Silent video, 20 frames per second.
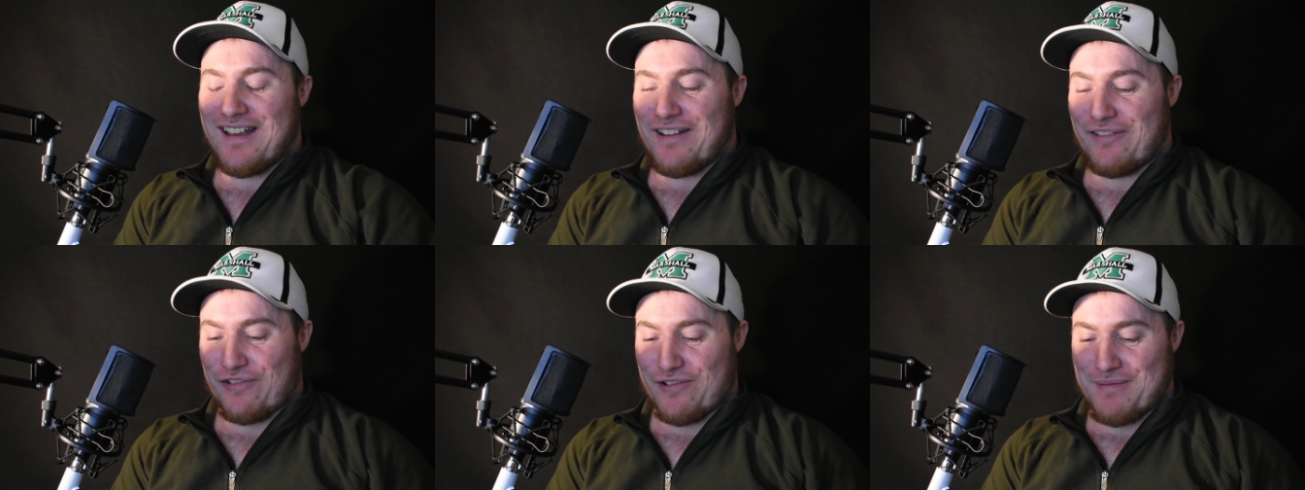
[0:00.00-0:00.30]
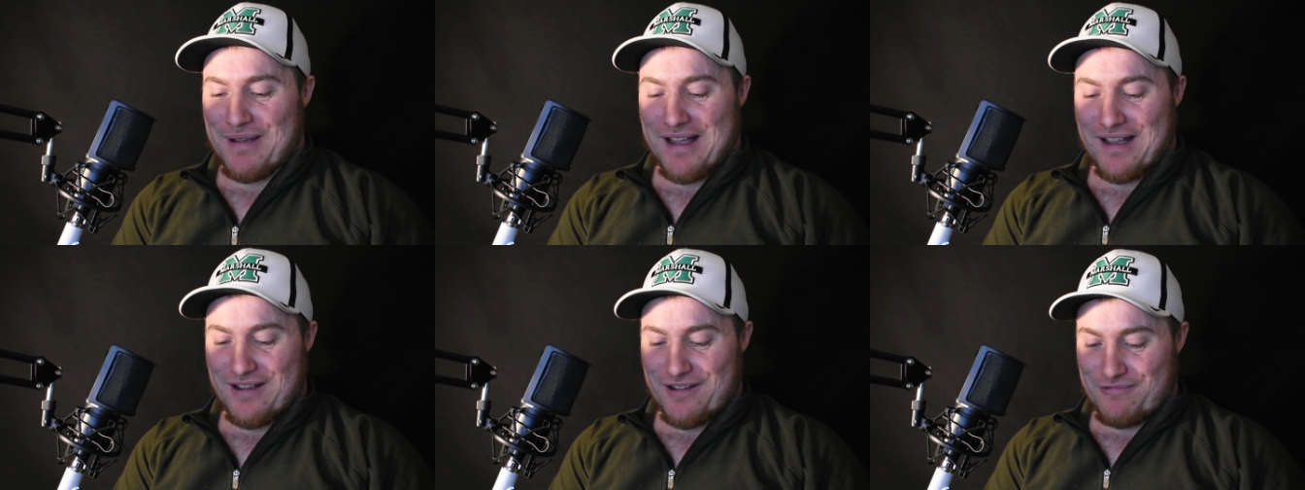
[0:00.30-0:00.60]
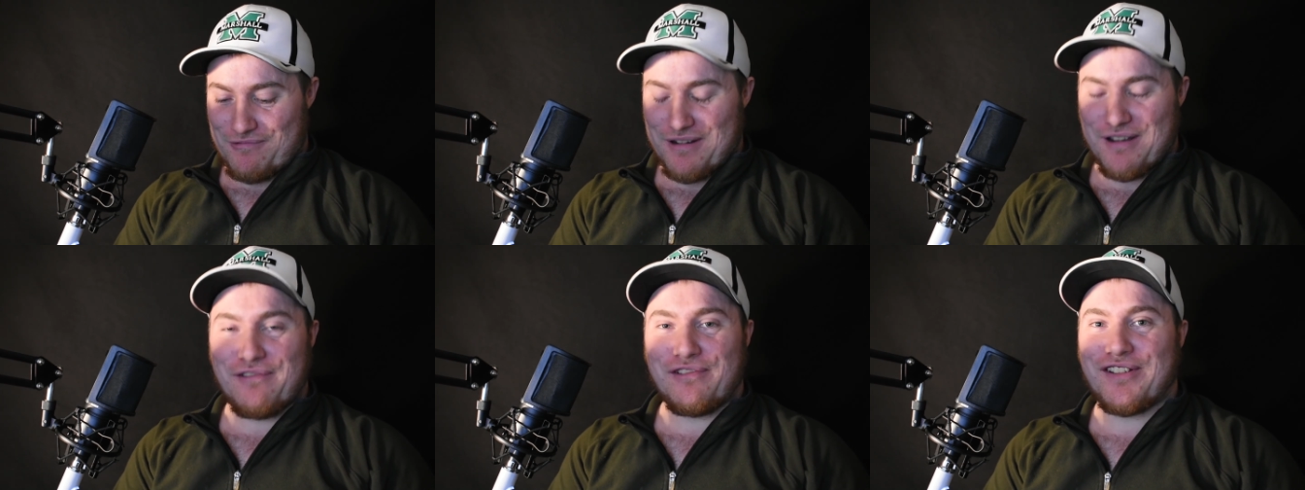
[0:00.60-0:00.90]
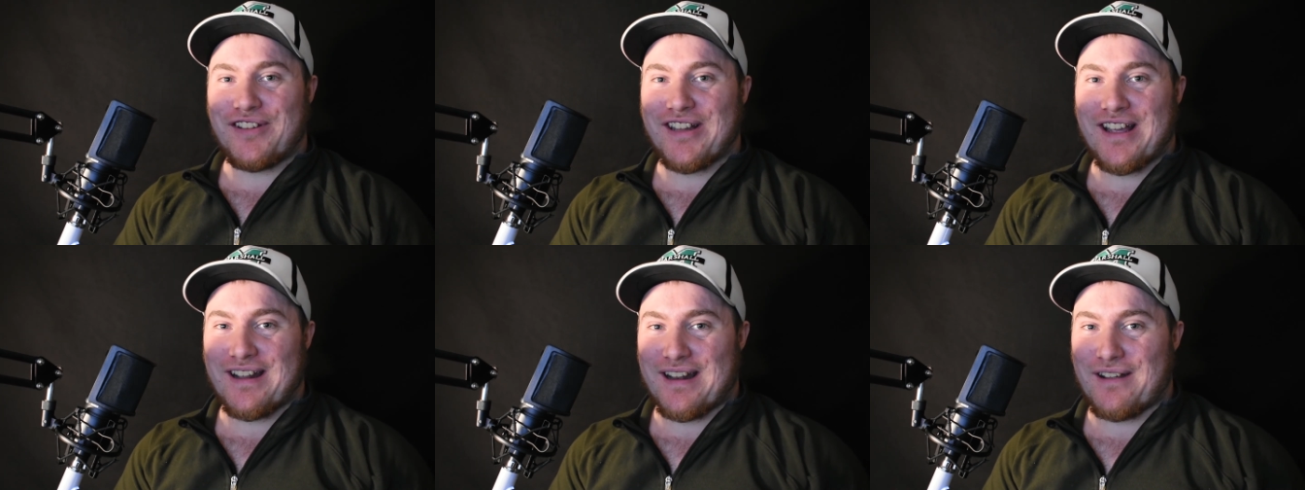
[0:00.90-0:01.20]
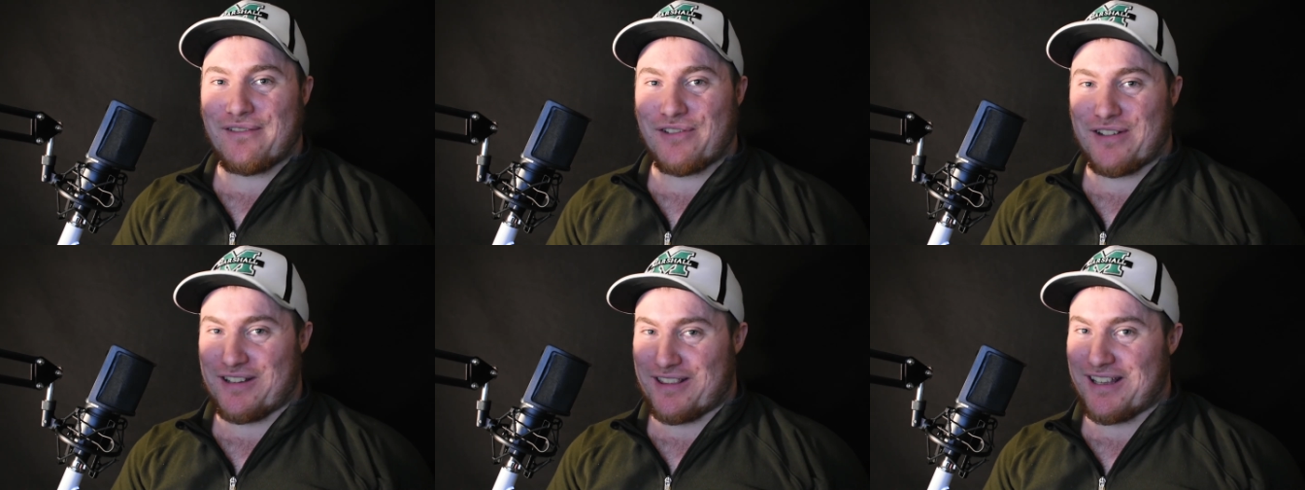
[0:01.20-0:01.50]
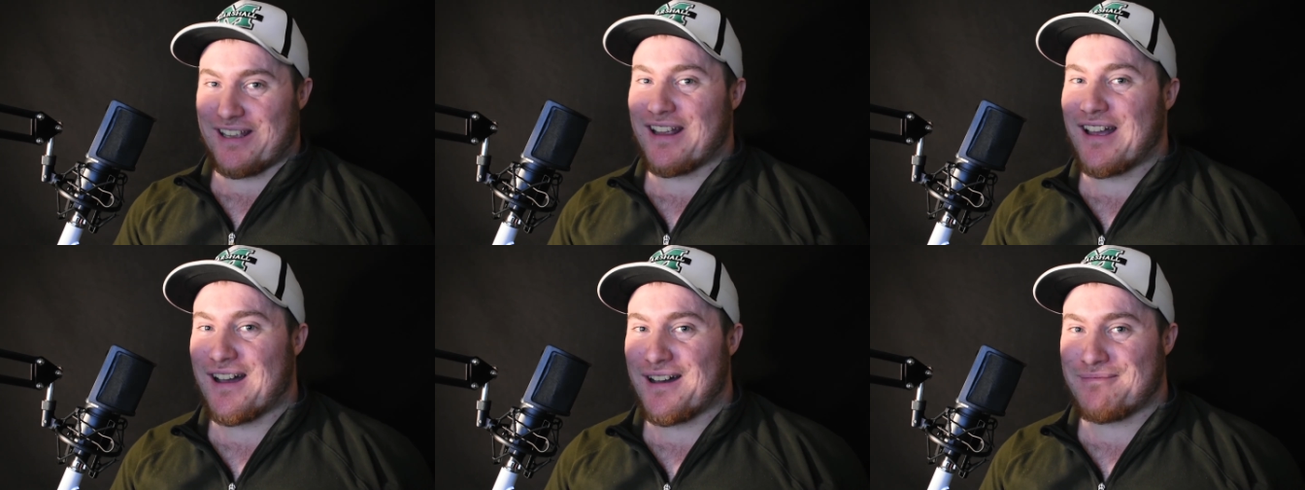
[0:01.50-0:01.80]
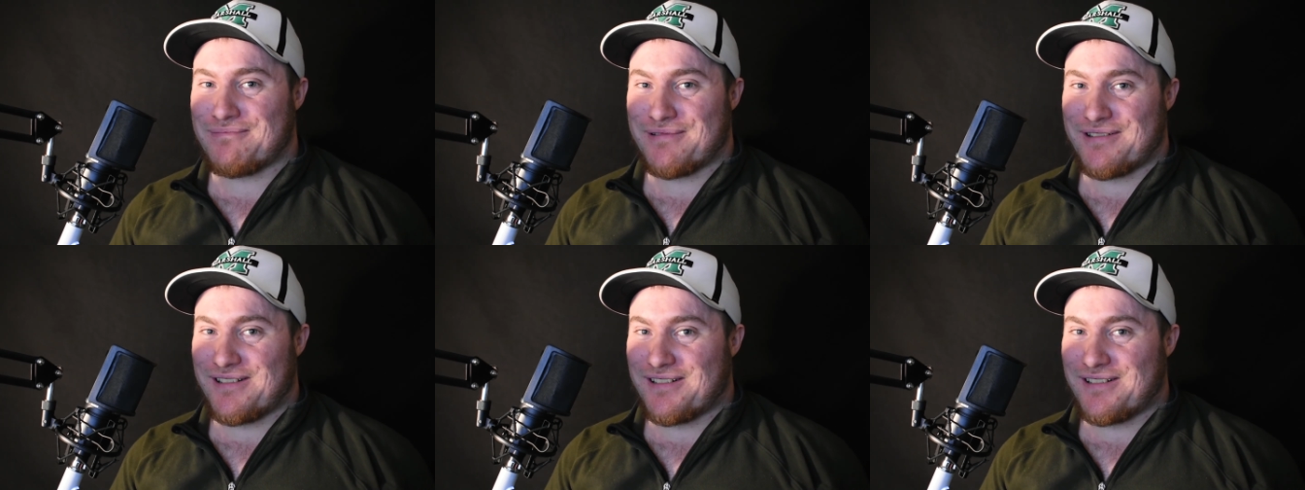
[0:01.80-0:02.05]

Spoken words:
from how we've set everything up.